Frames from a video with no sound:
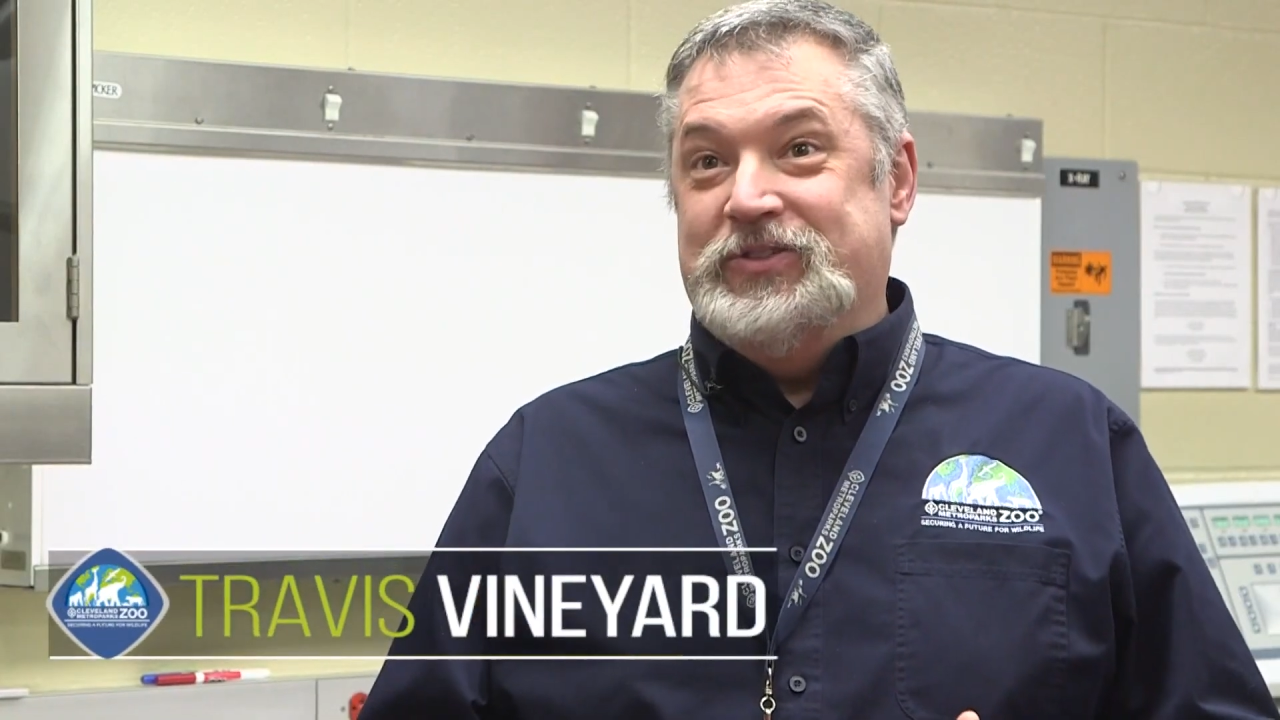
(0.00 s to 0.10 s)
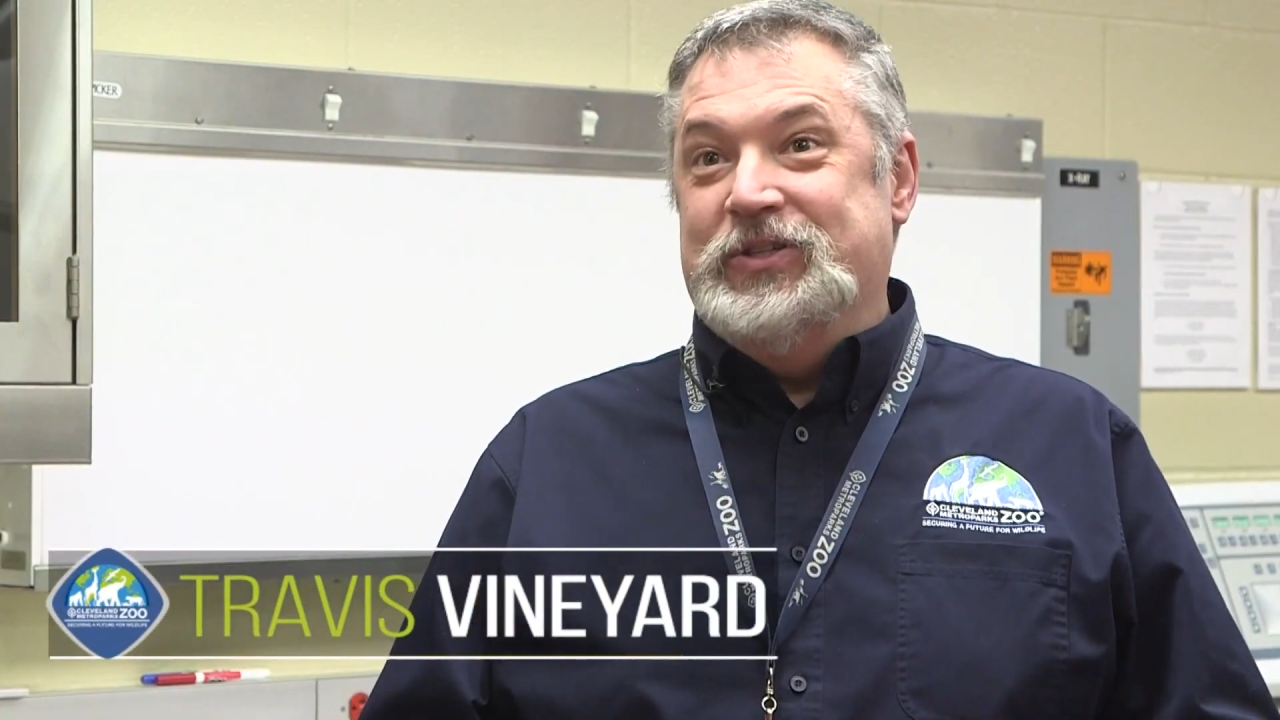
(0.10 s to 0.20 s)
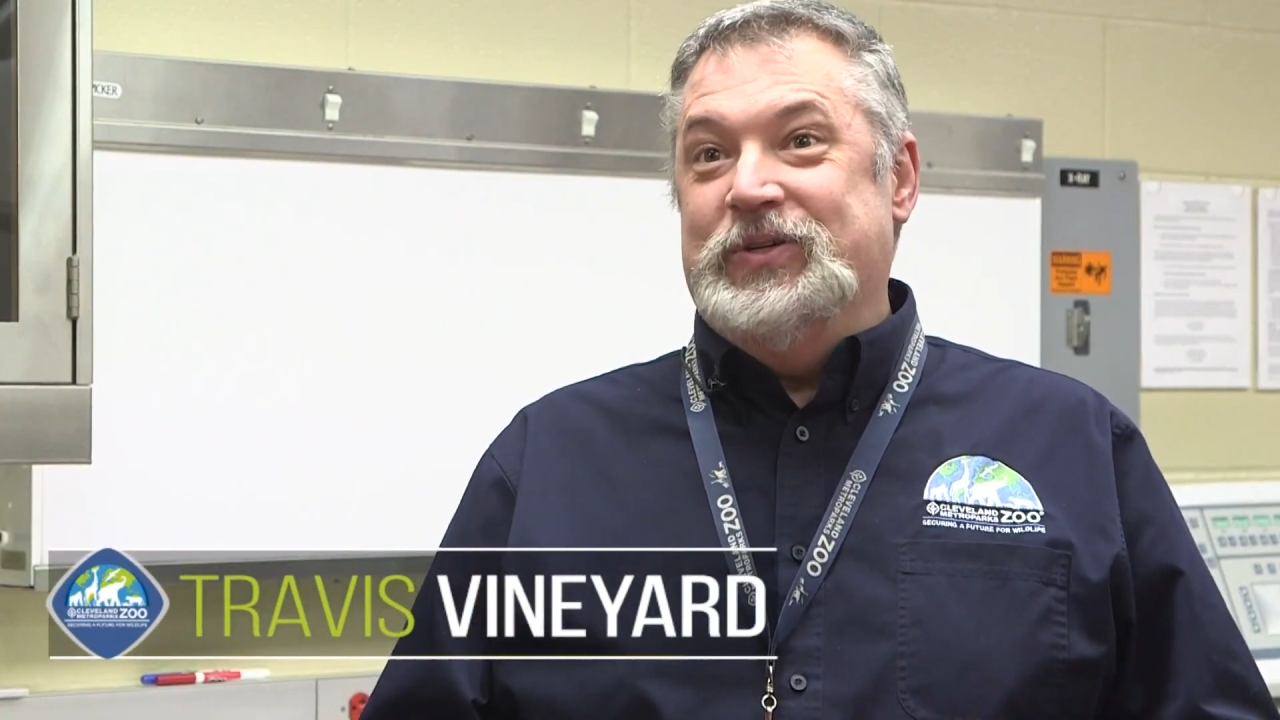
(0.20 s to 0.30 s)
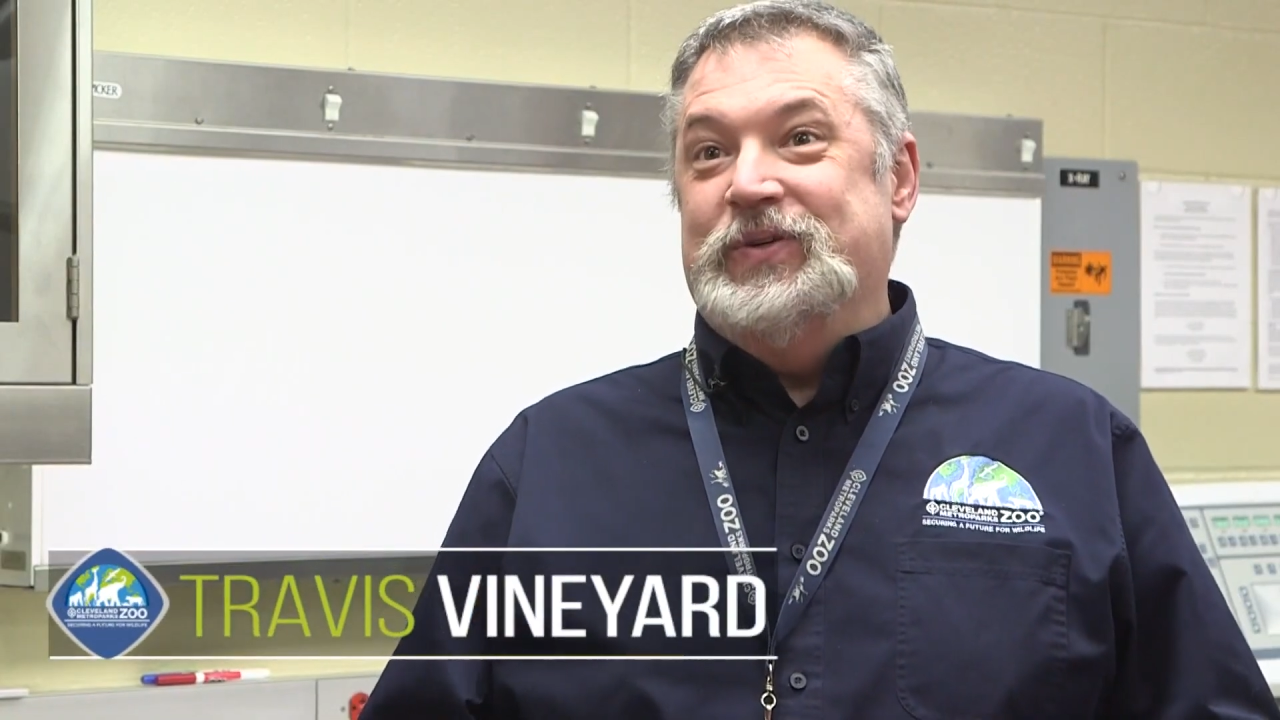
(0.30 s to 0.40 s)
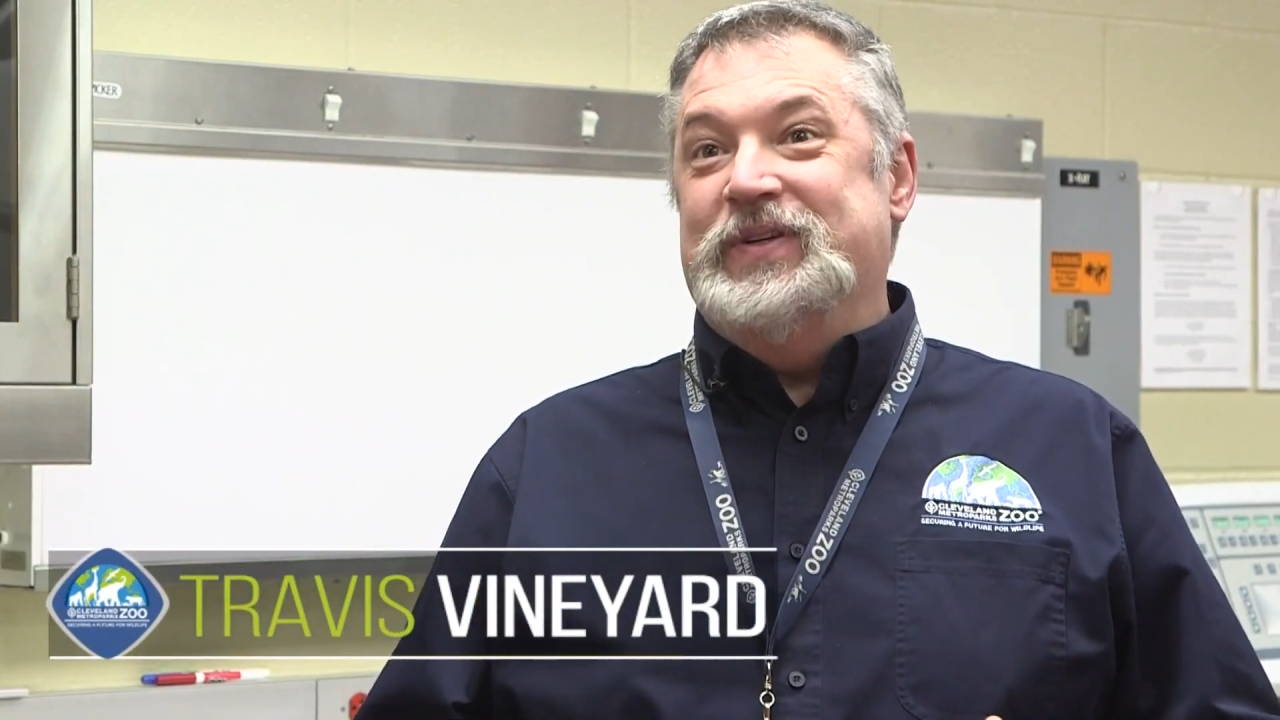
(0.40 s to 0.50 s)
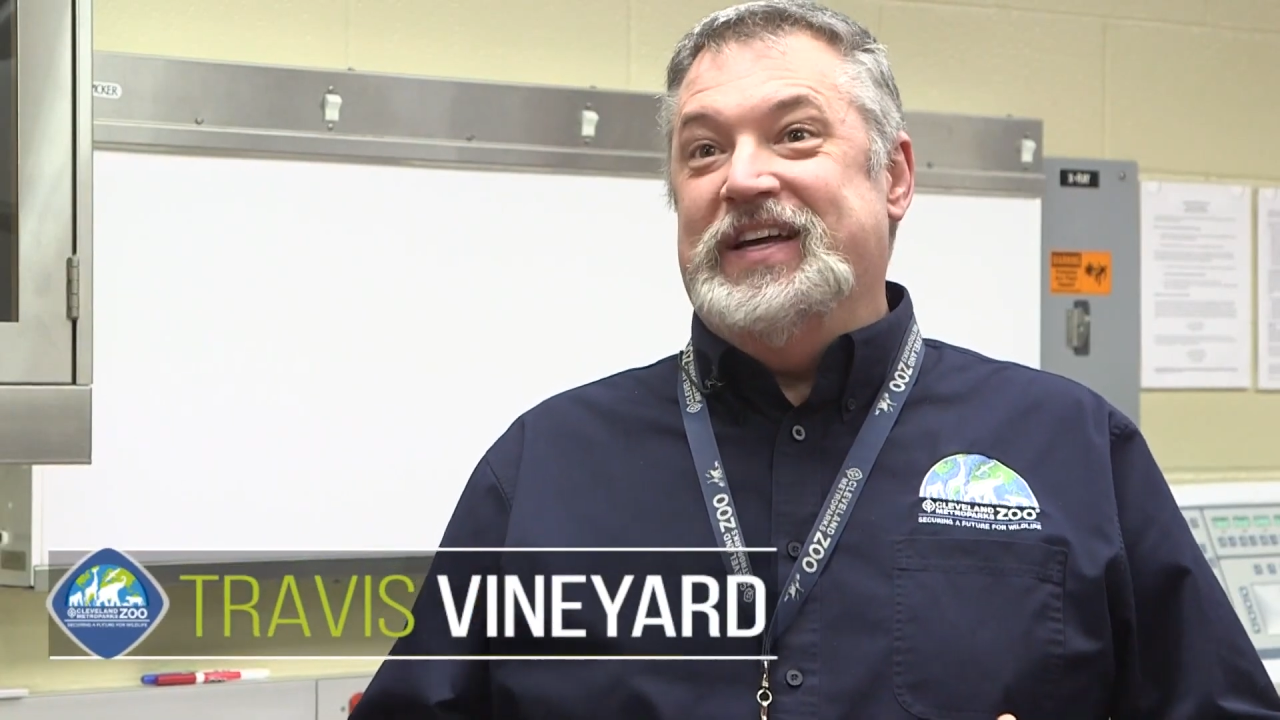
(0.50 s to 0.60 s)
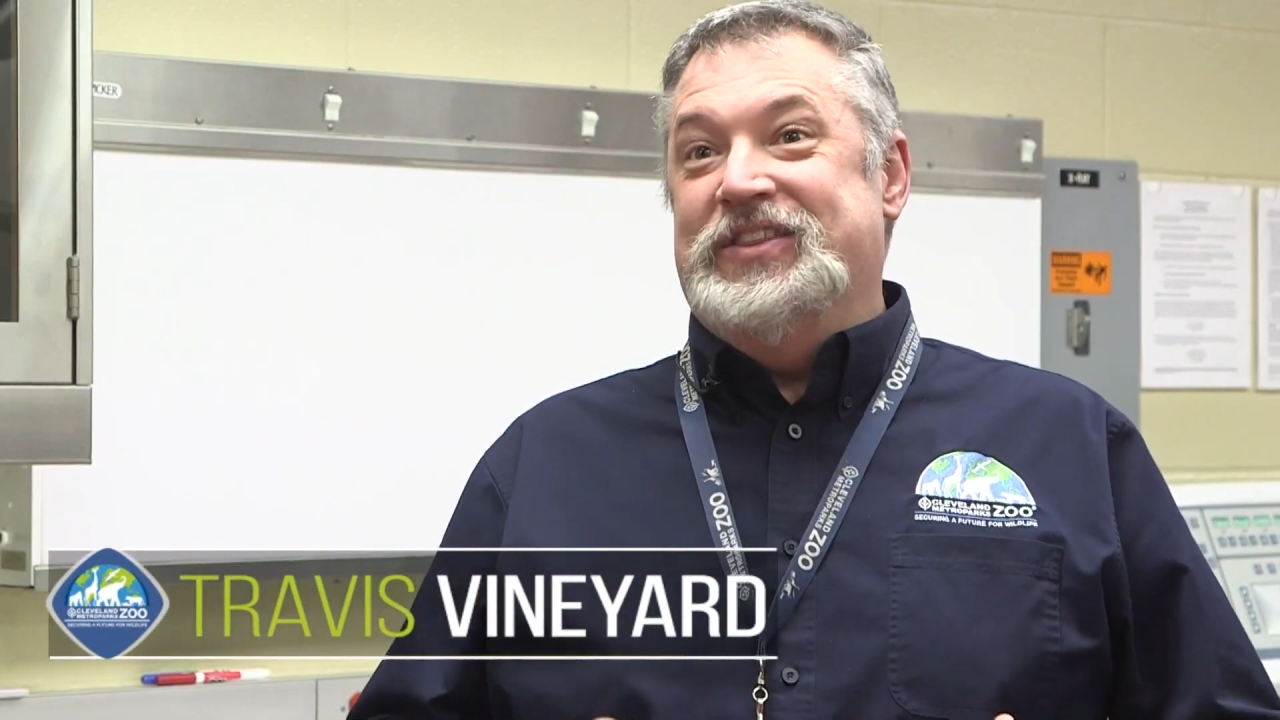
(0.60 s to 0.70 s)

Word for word: Zoo